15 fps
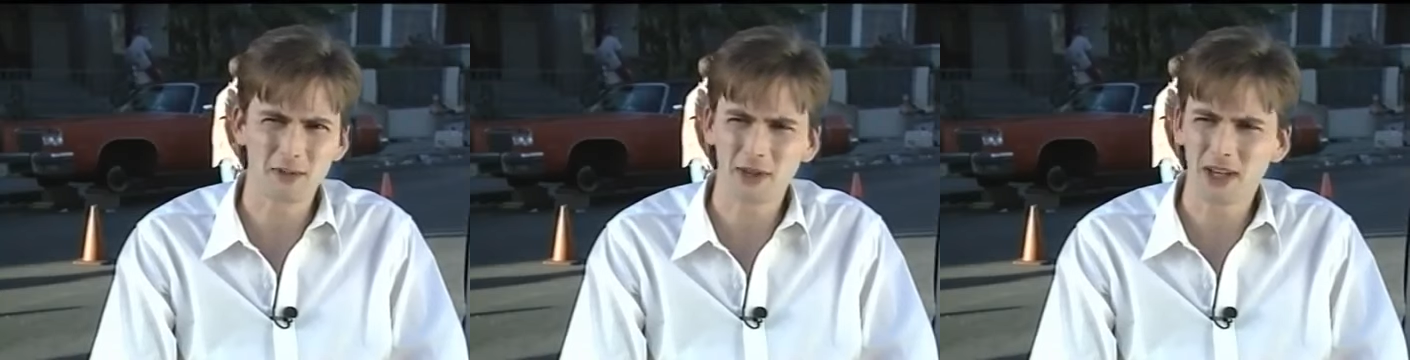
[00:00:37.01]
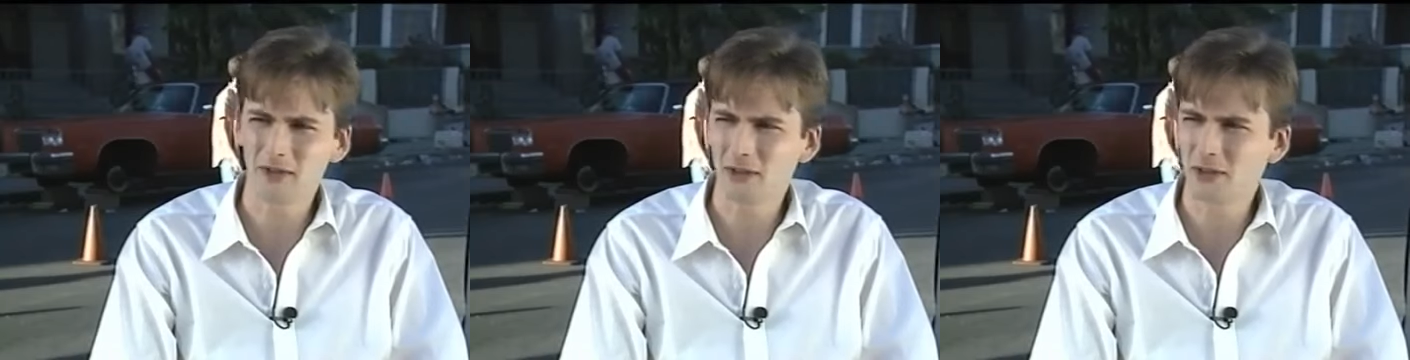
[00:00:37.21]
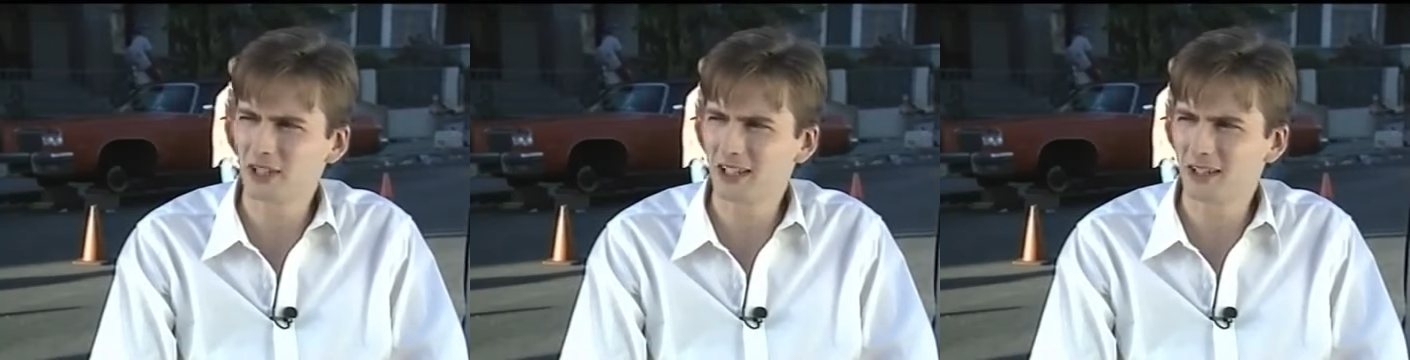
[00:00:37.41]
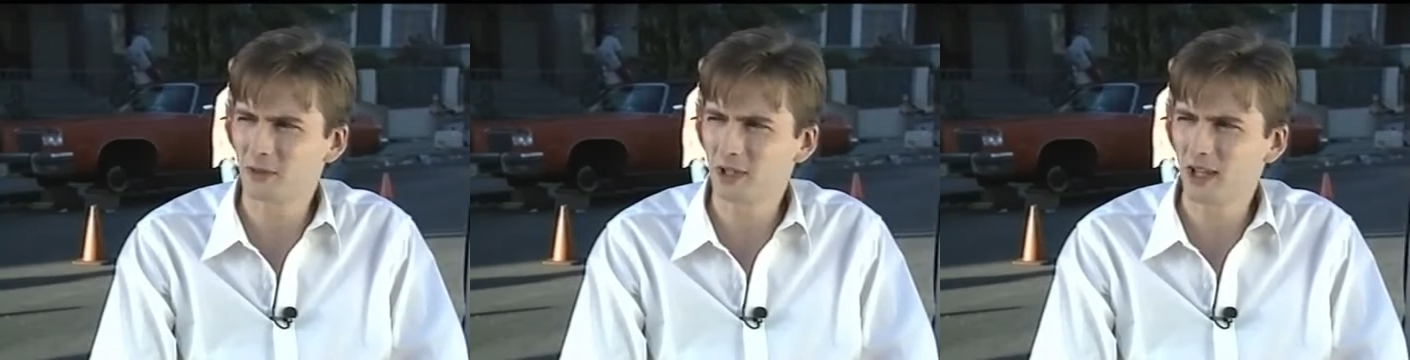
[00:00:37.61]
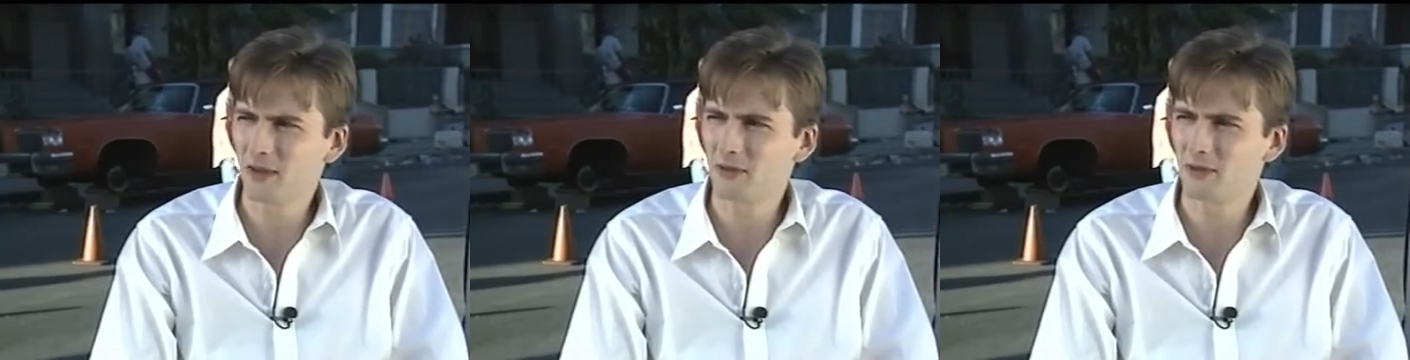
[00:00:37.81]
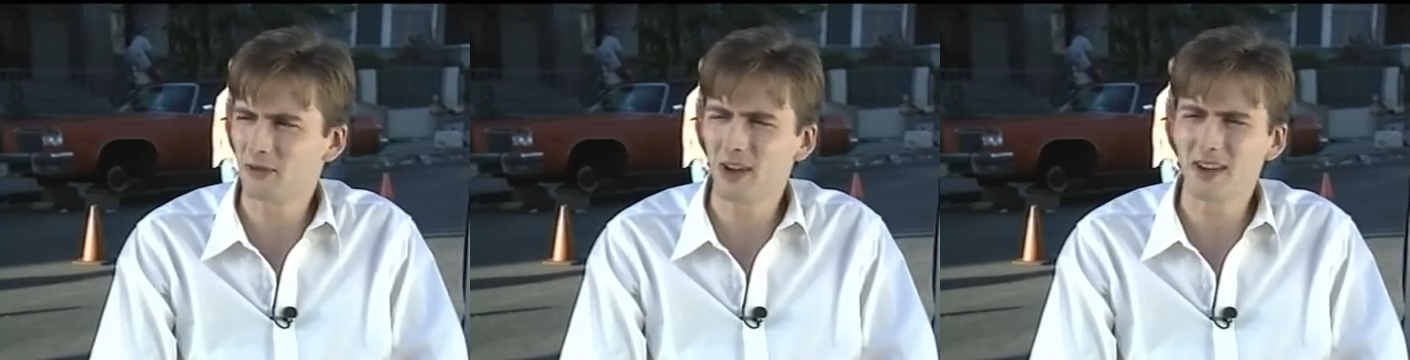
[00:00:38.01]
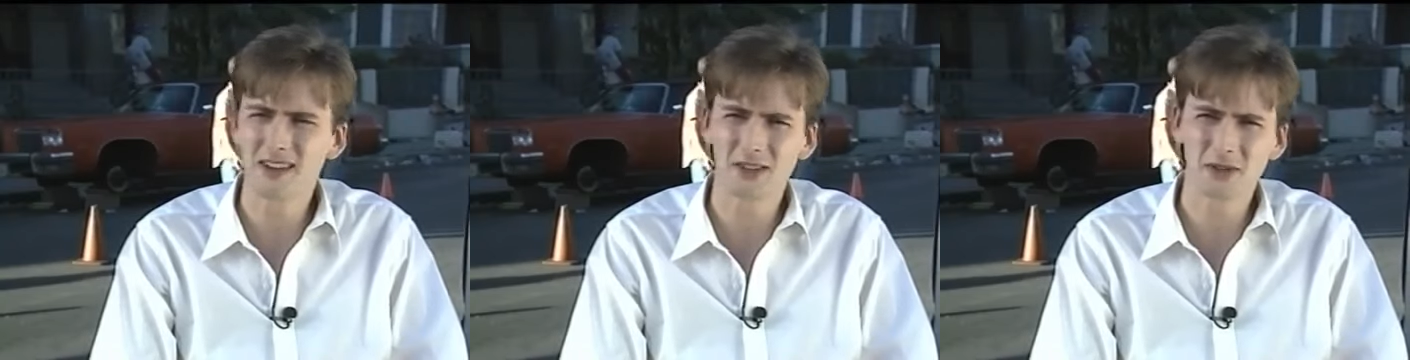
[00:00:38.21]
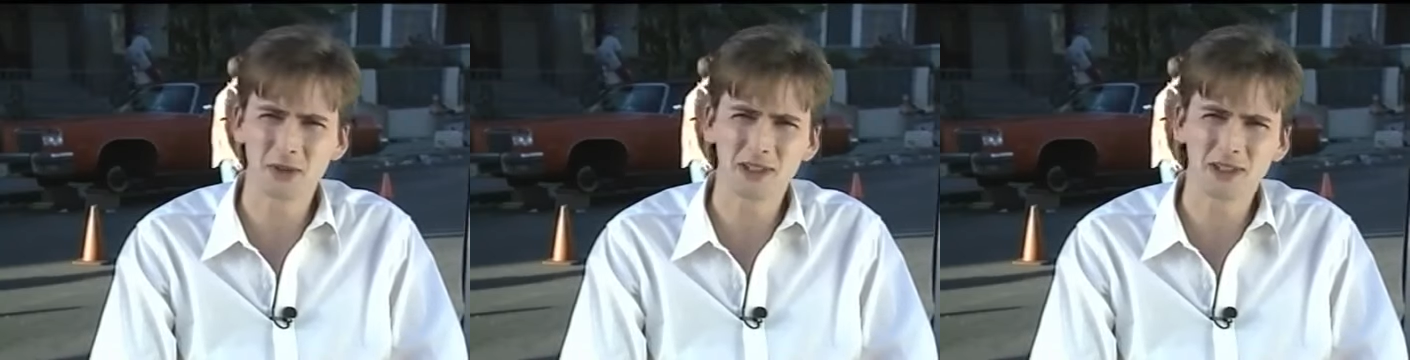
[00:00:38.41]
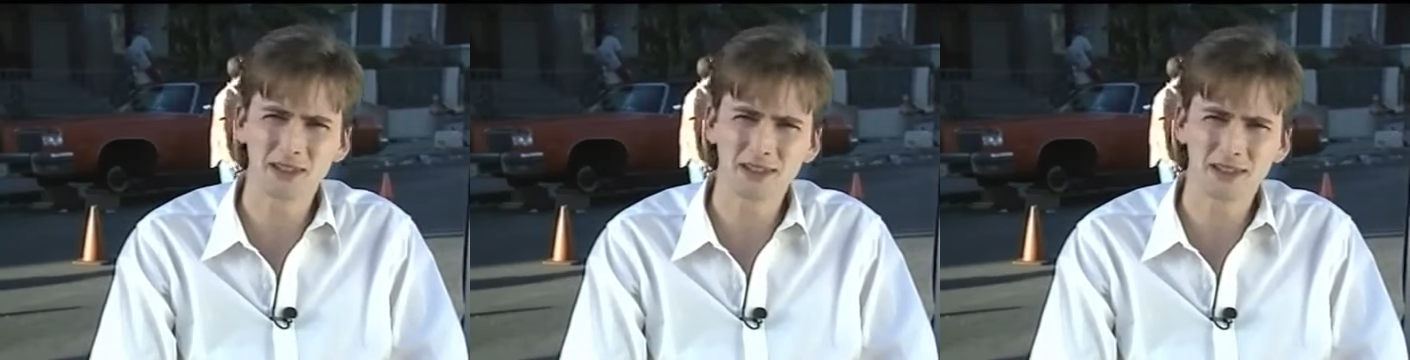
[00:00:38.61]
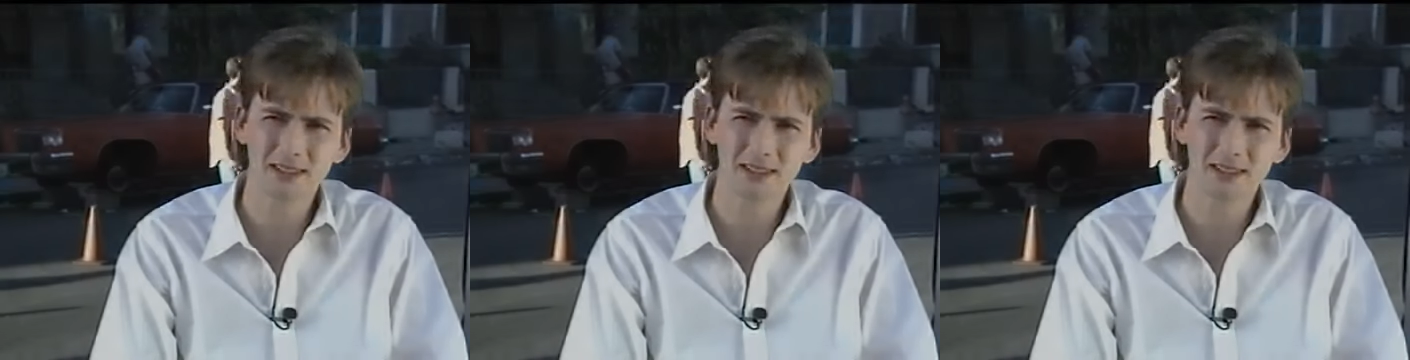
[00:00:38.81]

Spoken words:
and we have fun as well.